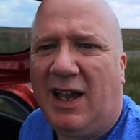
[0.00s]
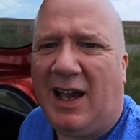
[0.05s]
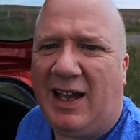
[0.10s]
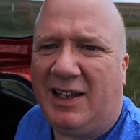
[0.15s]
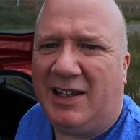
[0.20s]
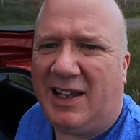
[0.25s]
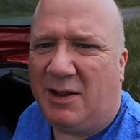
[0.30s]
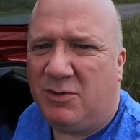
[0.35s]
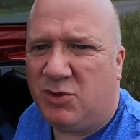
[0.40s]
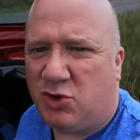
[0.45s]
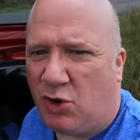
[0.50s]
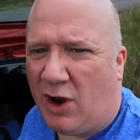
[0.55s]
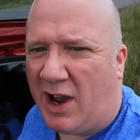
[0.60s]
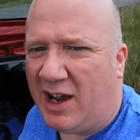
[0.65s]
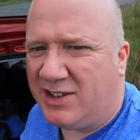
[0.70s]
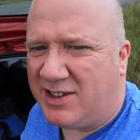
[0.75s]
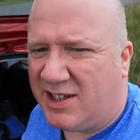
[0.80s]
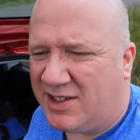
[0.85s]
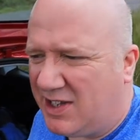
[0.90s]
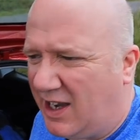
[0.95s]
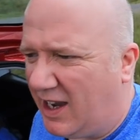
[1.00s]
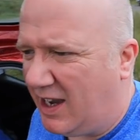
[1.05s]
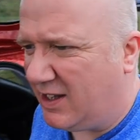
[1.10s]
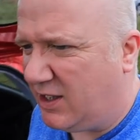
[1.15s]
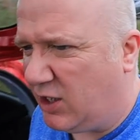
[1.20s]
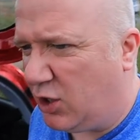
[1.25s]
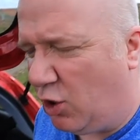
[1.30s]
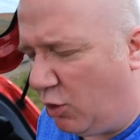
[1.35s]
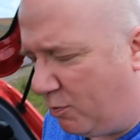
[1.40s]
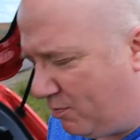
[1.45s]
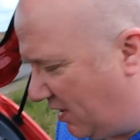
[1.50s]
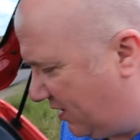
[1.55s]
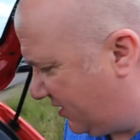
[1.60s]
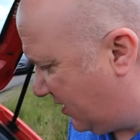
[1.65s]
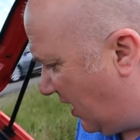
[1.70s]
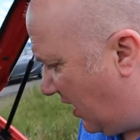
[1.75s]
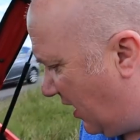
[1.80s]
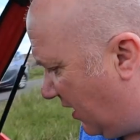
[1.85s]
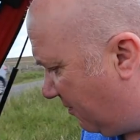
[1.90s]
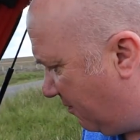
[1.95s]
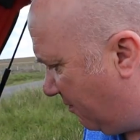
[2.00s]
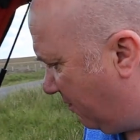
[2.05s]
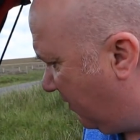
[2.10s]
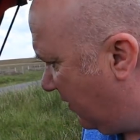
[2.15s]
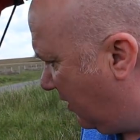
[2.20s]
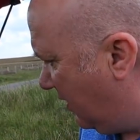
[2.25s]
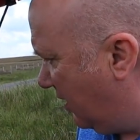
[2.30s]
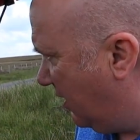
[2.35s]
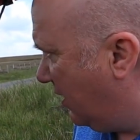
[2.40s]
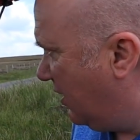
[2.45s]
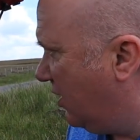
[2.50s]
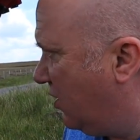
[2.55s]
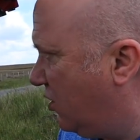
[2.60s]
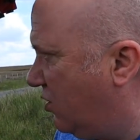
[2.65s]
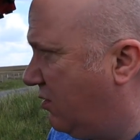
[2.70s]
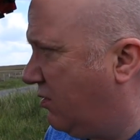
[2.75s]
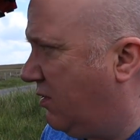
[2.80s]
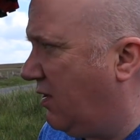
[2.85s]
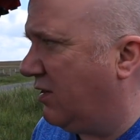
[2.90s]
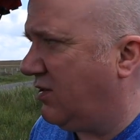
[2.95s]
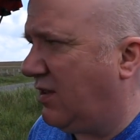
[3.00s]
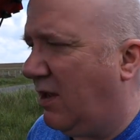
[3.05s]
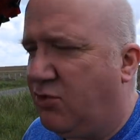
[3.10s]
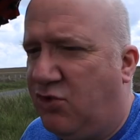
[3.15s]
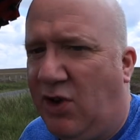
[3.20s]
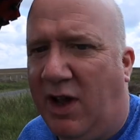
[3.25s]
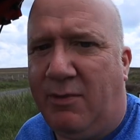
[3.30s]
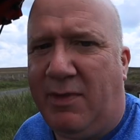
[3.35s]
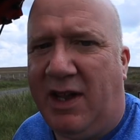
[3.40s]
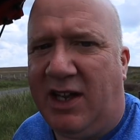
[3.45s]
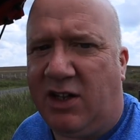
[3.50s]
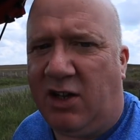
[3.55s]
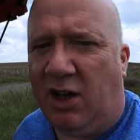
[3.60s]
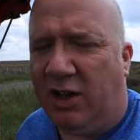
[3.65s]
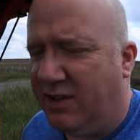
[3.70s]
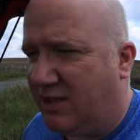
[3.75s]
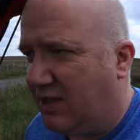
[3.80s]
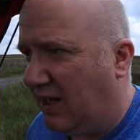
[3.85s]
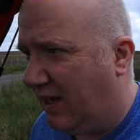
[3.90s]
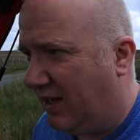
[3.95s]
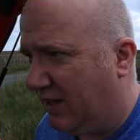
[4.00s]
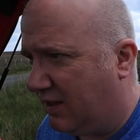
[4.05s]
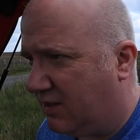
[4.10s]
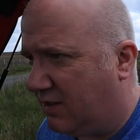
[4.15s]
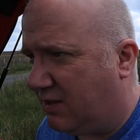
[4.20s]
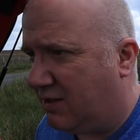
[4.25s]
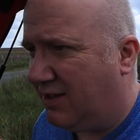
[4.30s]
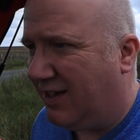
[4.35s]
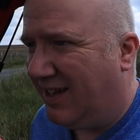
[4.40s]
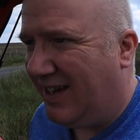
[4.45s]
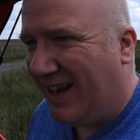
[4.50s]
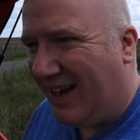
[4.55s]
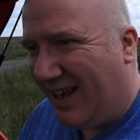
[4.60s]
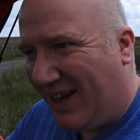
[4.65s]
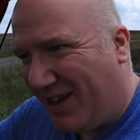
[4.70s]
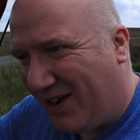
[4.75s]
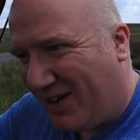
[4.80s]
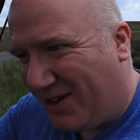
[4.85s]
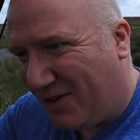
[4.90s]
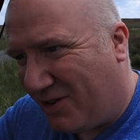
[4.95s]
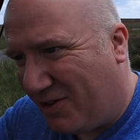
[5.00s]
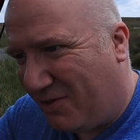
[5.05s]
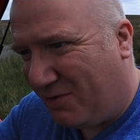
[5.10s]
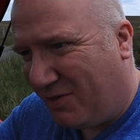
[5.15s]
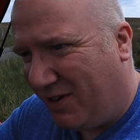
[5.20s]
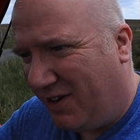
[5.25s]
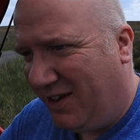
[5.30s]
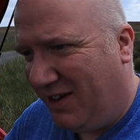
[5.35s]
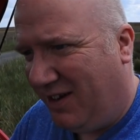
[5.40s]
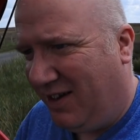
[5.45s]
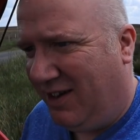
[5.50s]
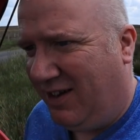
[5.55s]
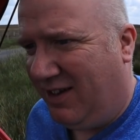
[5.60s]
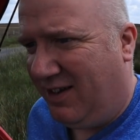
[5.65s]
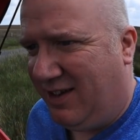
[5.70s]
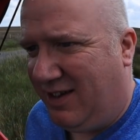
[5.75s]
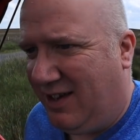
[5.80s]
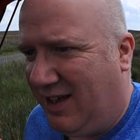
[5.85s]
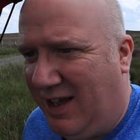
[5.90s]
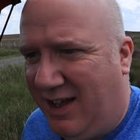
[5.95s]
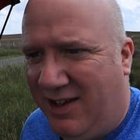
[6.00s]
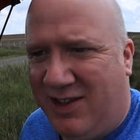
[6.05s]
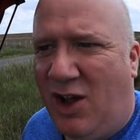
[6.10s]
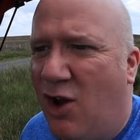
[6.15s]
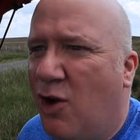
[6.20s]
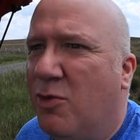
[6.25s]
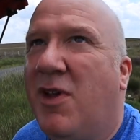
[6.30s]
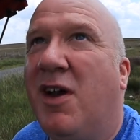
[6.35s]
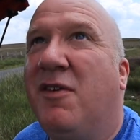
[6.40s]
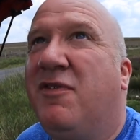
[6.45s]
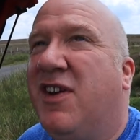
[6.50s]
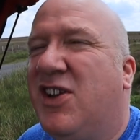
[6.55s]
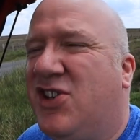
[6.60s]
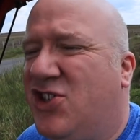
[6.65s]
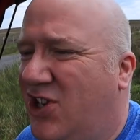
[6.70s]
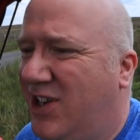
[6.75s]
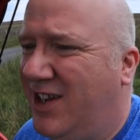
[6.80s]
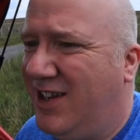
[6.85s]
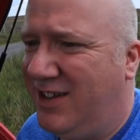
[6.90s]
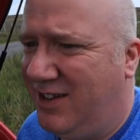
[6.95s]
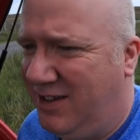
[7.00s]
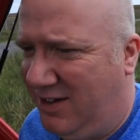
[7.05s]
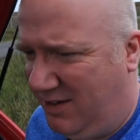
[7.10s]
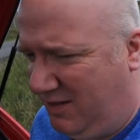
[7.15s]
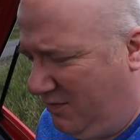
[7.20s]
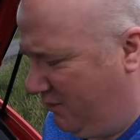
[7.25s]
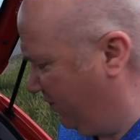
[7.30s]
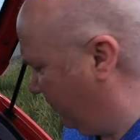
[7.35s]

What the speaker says: And I'm trying to tidy up as I'm trying to make contacts. Hello. No, I'm not fishing.